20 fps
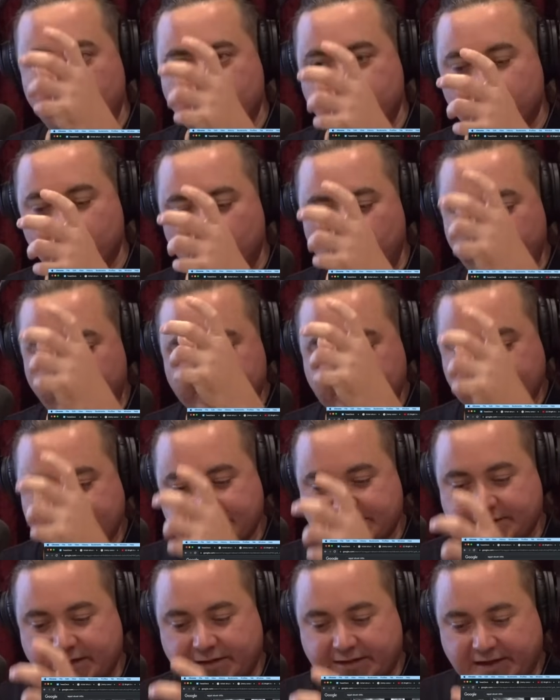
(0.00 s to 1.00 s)
tool that
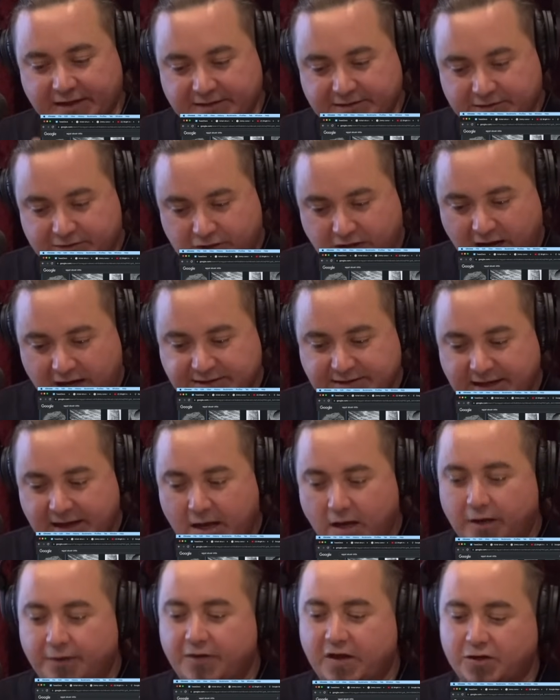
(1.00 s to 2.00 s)
gets cut
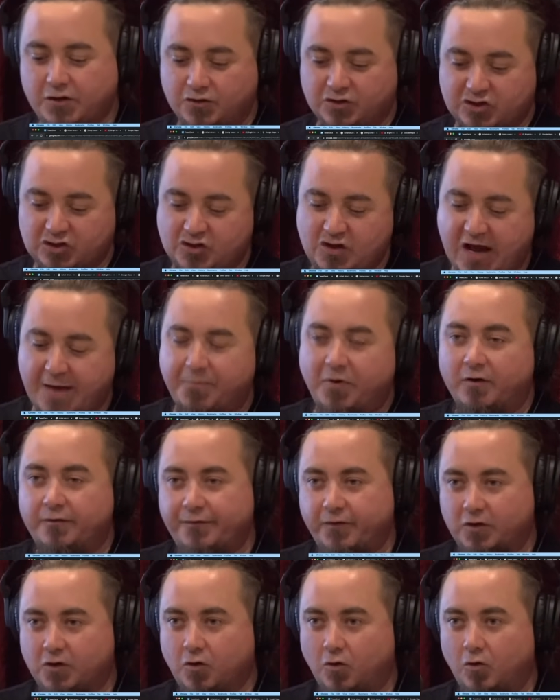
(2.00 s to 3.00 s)
down, and then you snap off
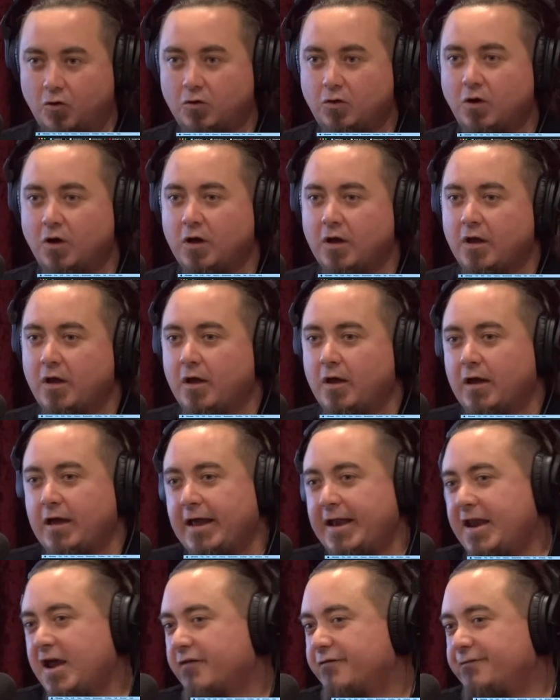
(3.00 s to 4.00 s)
the core.
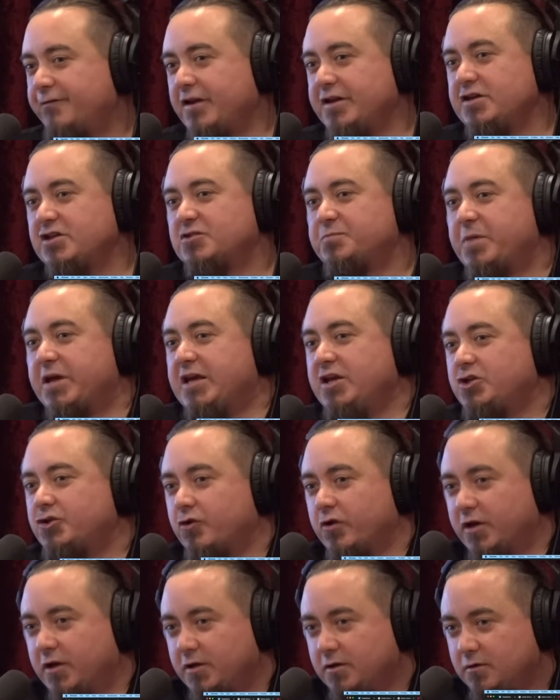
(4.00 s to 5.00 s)
And now Flinders
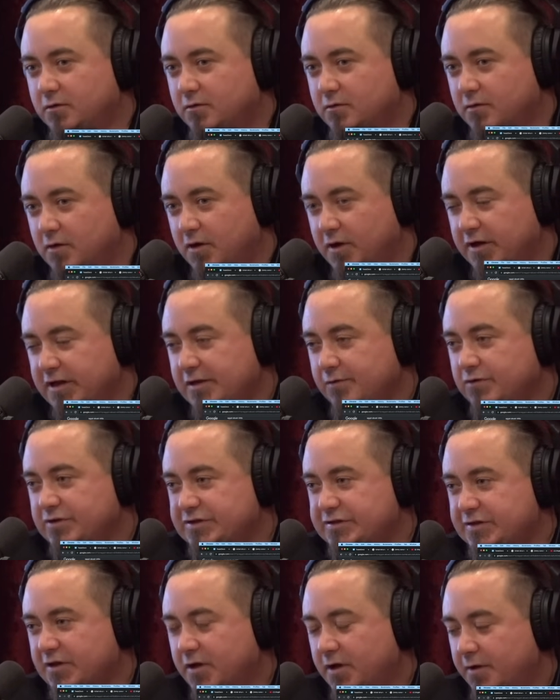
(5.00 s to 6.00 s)
Petrie, he
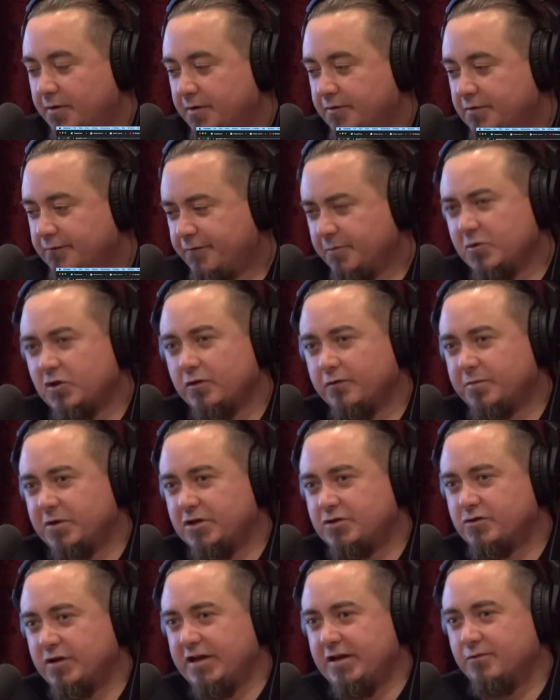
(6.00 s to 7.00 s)
was you familiar with
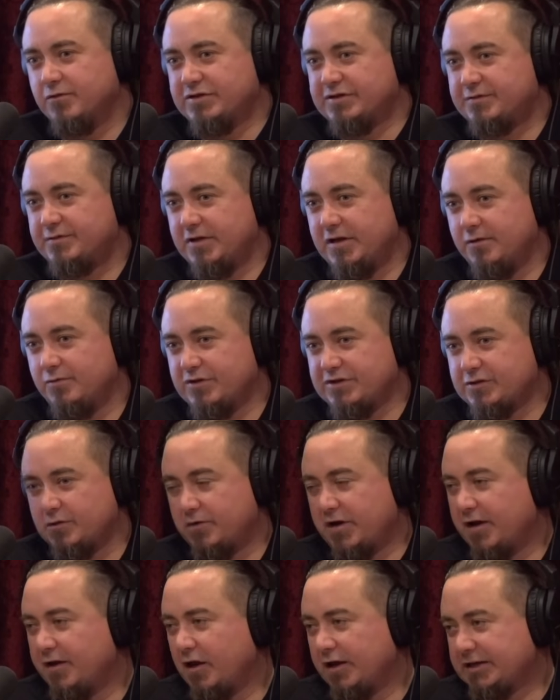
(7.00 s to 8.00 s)
Petrie? He was
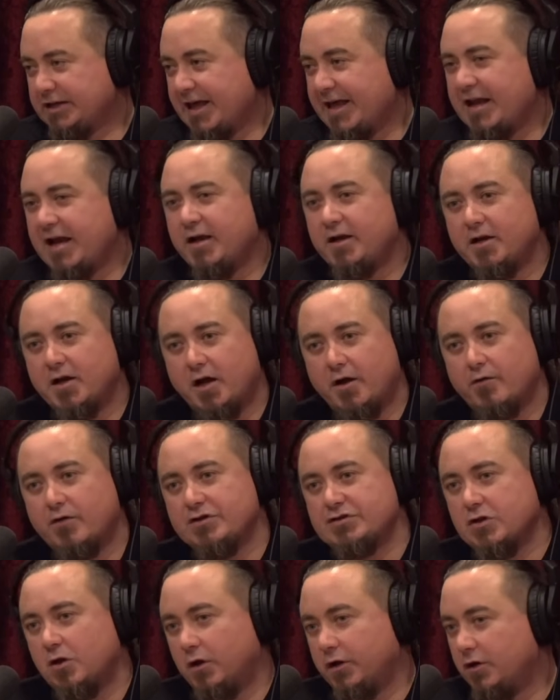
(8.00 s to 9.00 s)
around like late
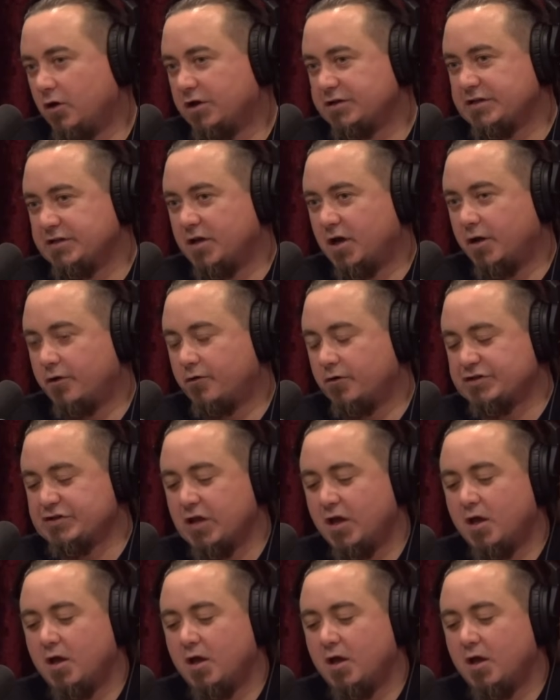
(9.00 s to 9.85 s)
1800s, early 1900s.